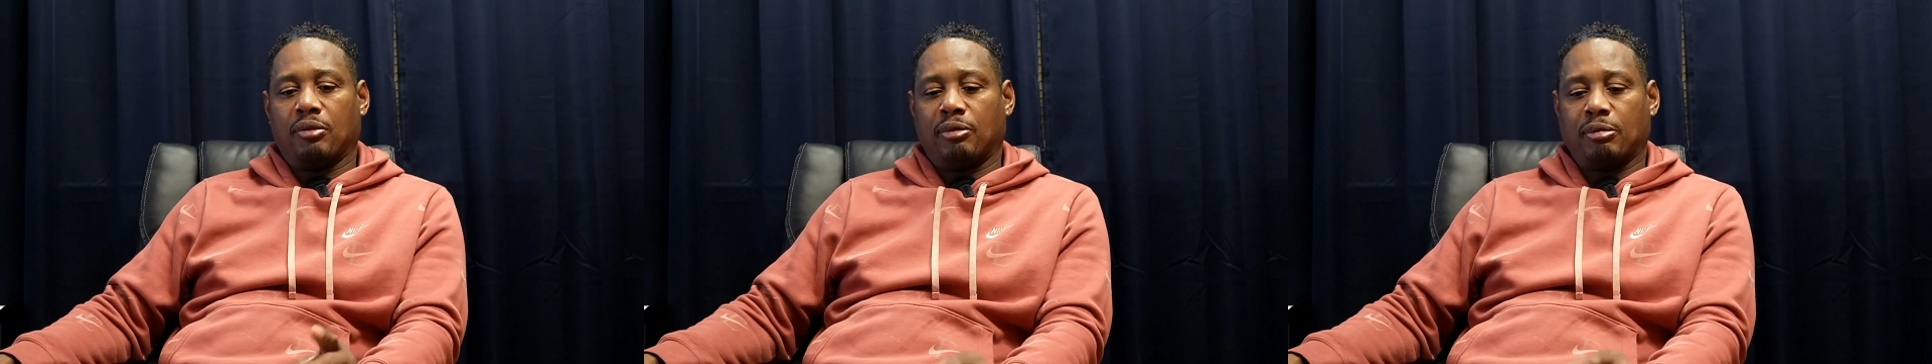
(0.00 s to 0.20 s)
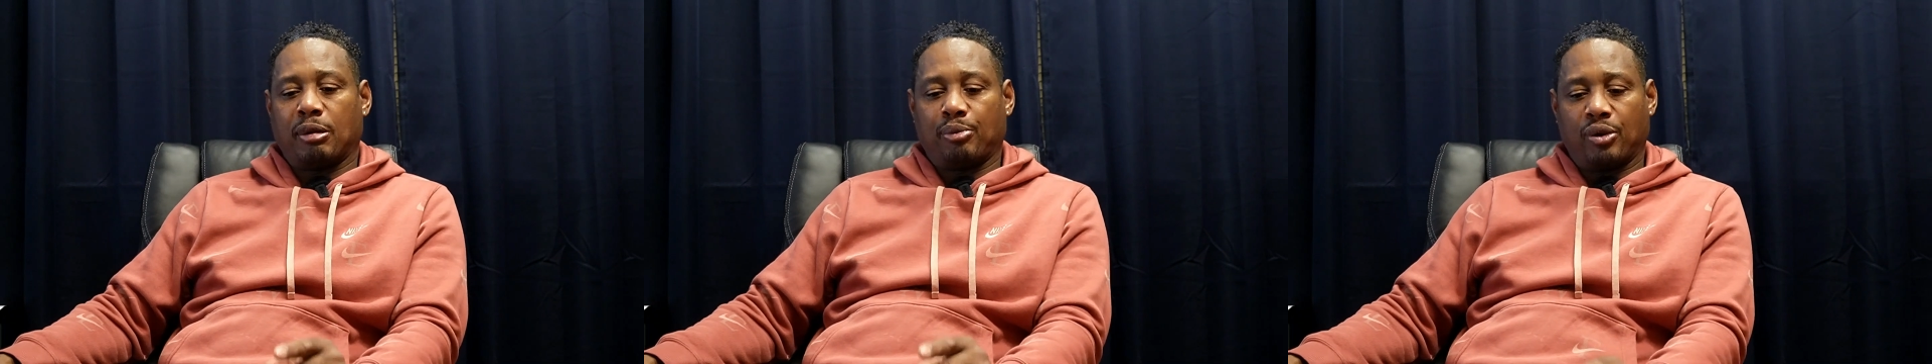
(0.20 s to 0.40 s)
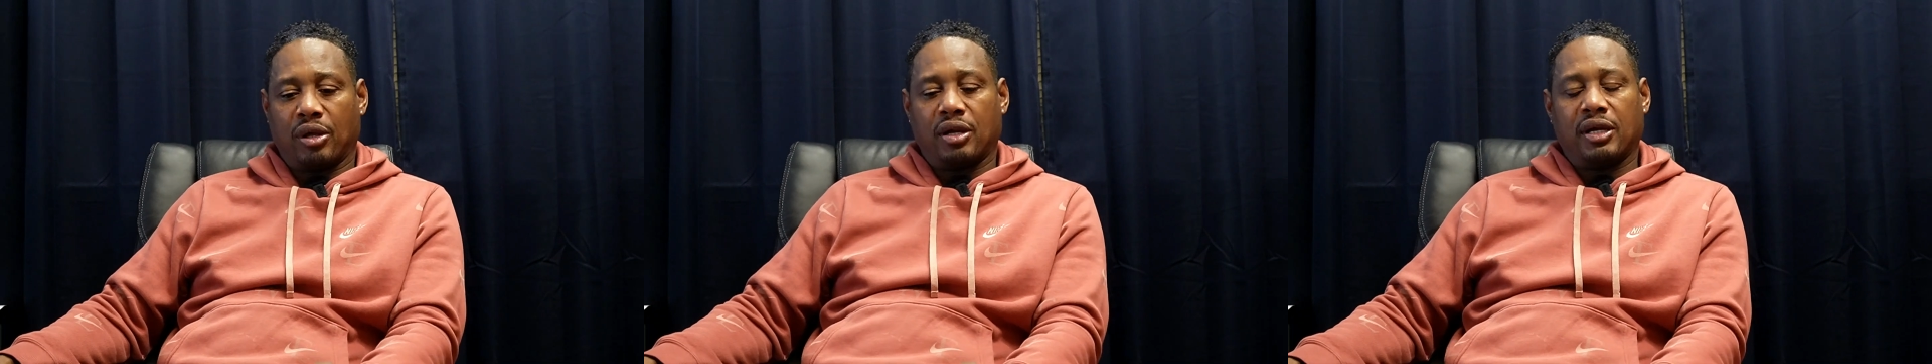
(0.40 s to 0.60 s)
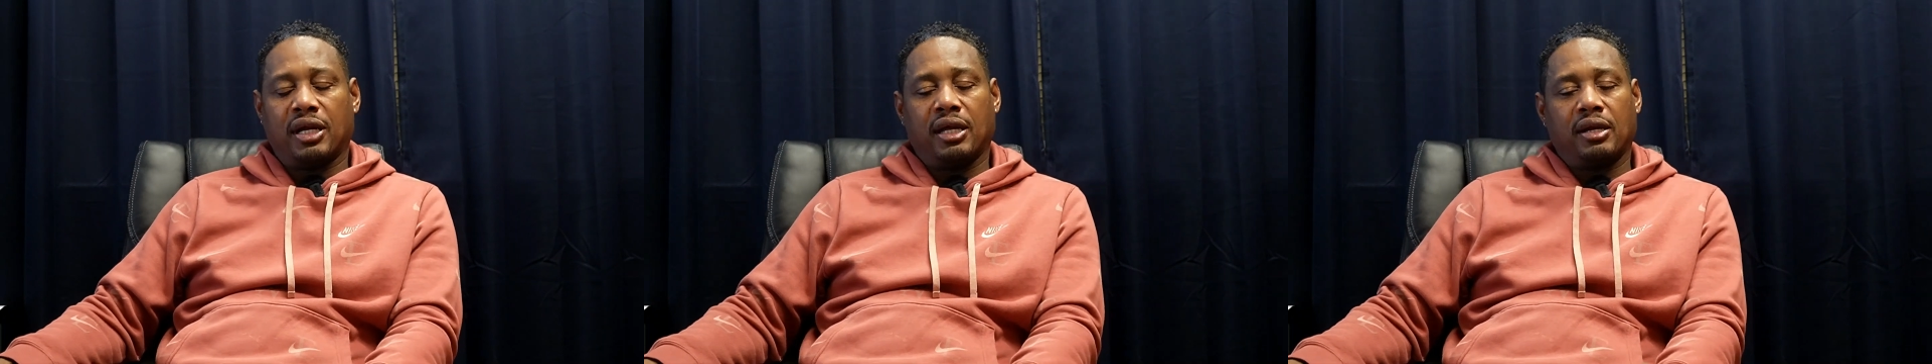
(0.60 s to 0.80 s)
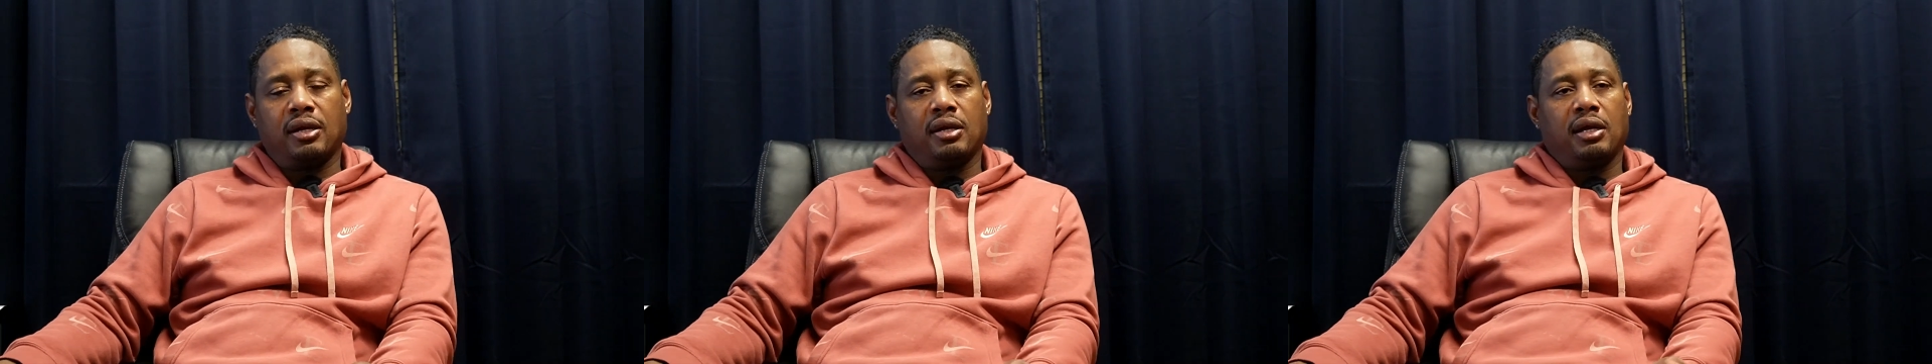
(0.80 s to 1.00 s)
but my brother
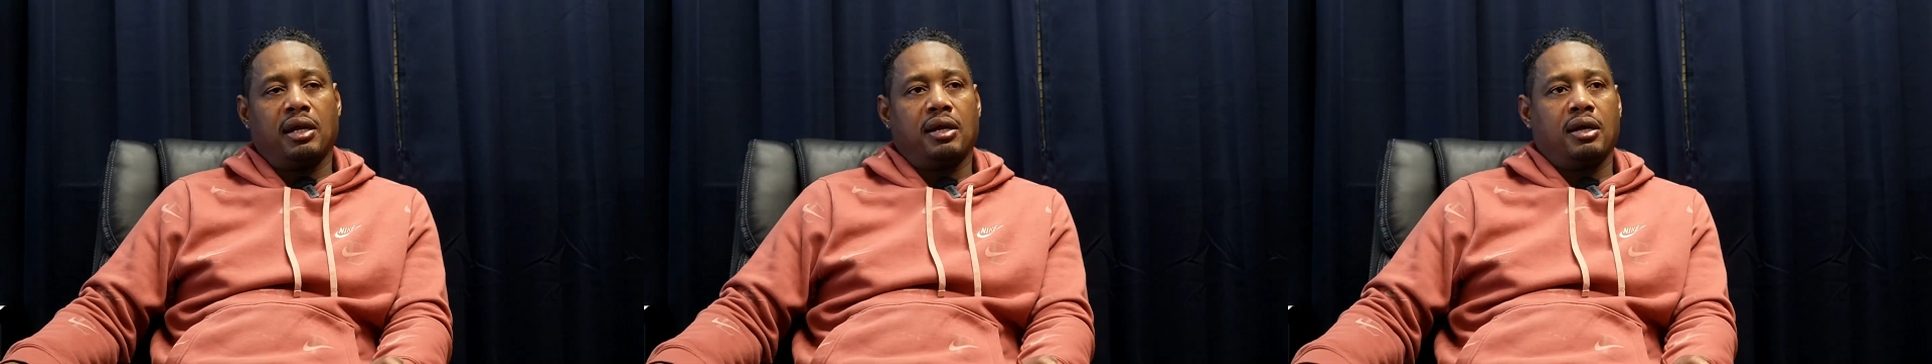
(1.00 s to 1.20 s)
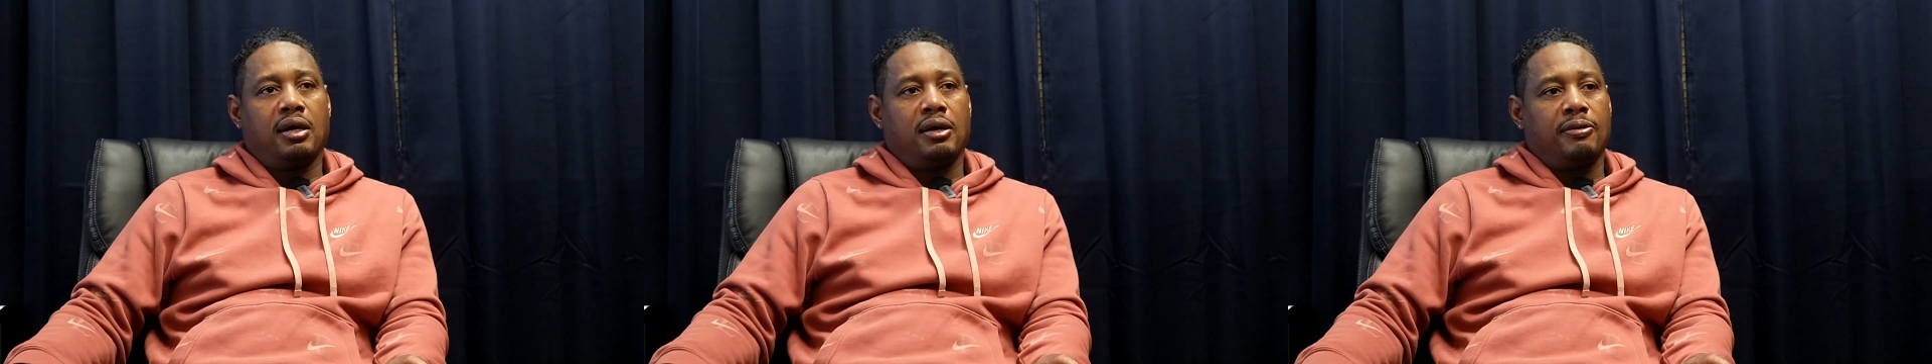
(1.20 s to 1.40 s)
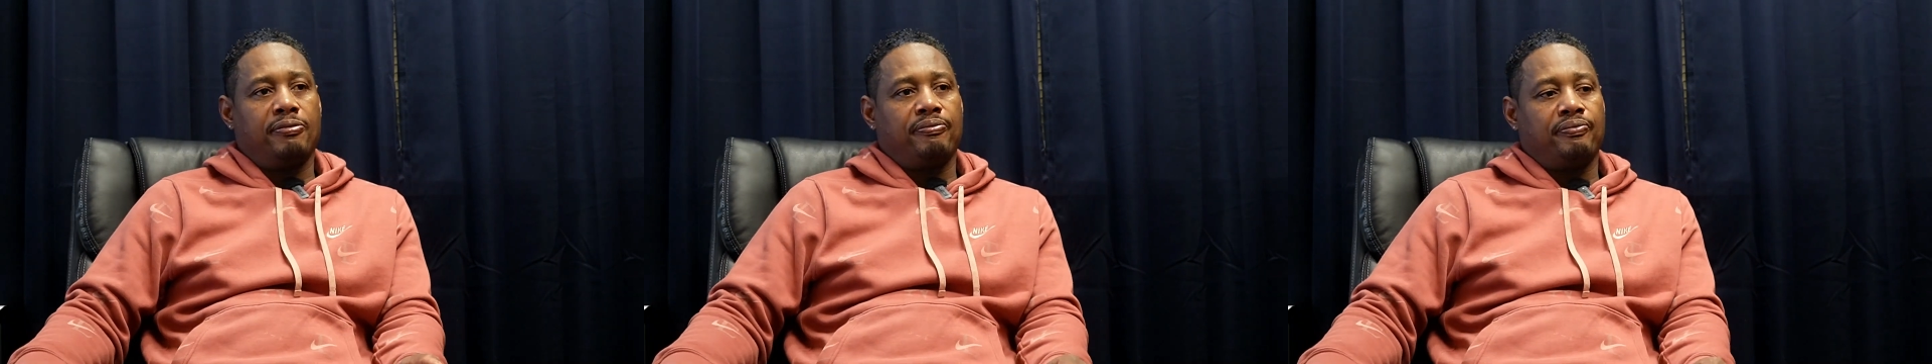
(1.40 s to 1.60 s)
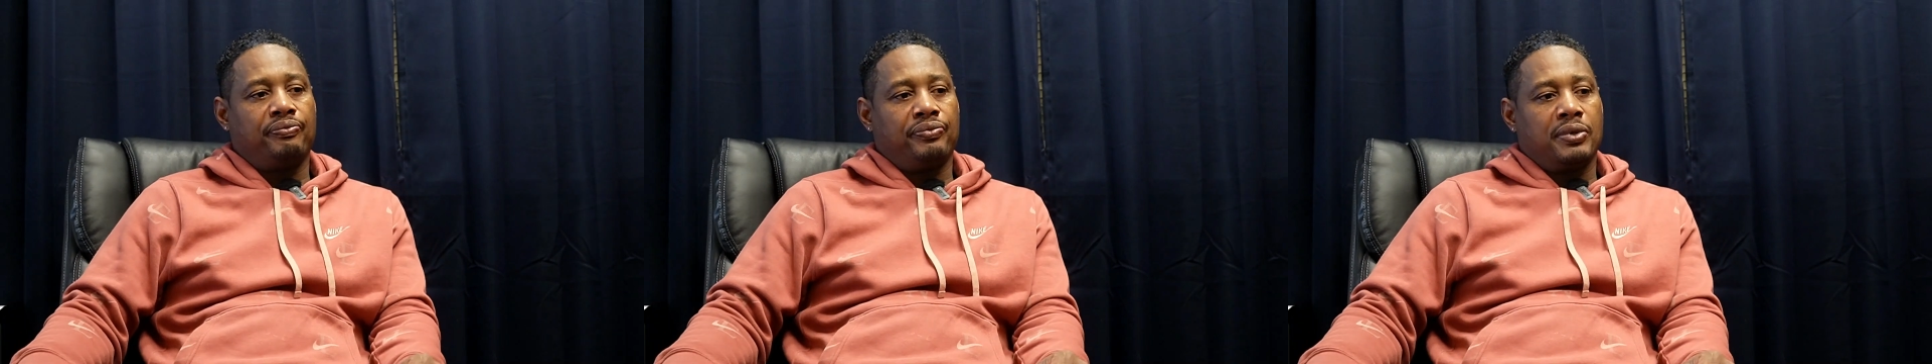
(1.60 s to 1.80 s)
did it, and I